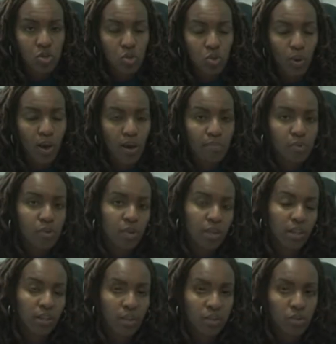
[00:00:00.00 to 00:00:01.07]
to come
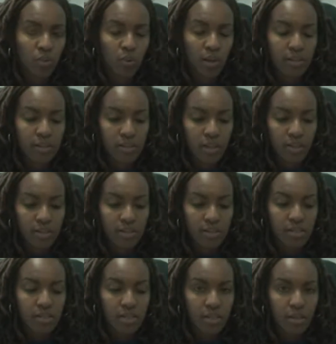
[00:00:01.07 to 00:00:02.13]
together towards a
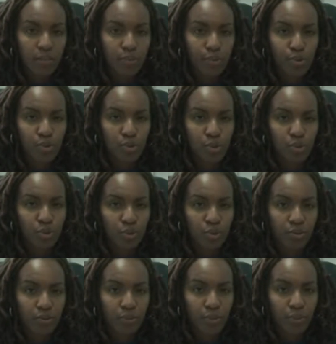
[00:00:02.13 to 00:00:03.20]
sustainable
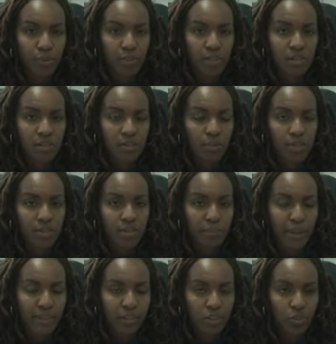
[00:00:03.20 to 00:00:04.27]
solution for PET waste
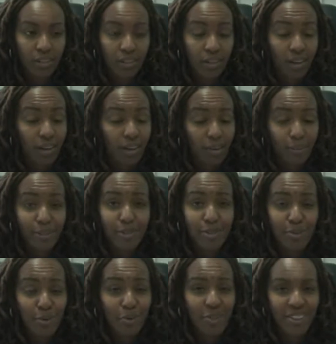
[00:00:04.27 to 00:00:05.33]
management.
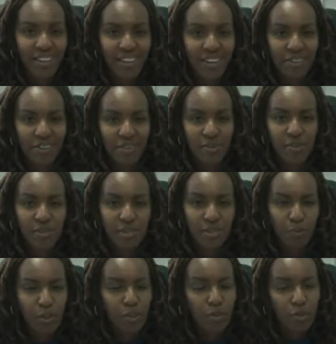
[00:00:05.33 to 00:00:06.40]
So there, you see,
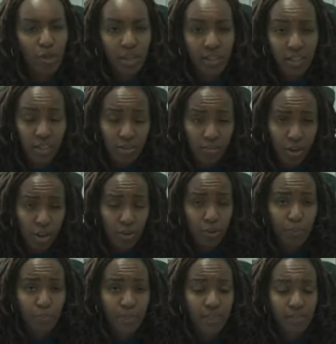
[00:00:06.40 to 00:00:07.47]
when you look at the
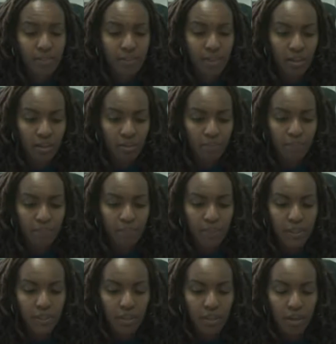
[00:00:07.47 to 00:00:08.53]
environment,
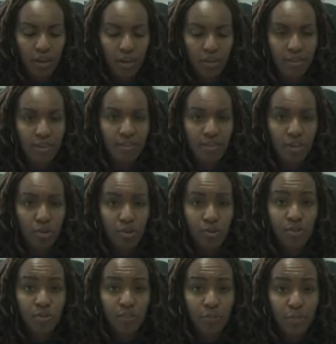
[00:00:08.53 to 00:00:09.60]
there's a
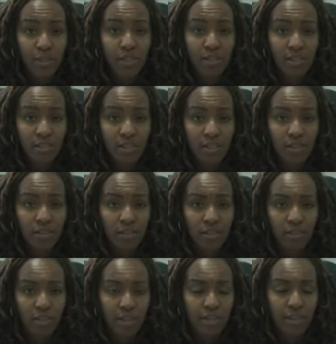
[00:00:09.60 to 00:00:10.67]
lot of PET
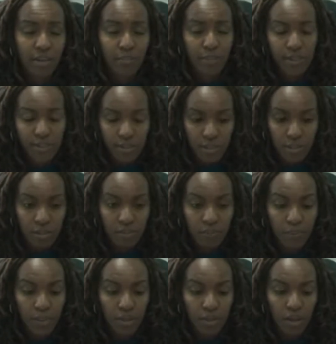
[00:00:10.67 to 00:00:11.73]
that can be seen,
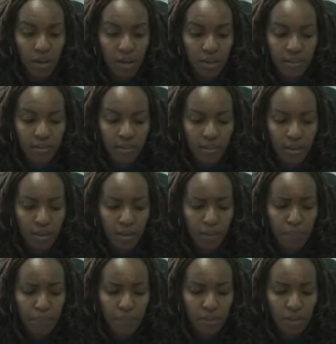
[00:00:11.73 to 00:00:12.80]
and
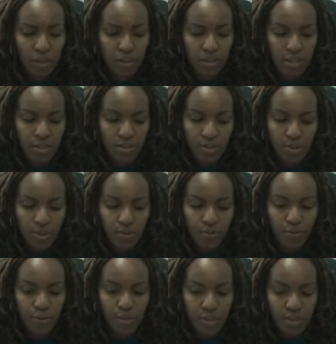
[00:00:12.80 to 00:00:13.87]
the reason for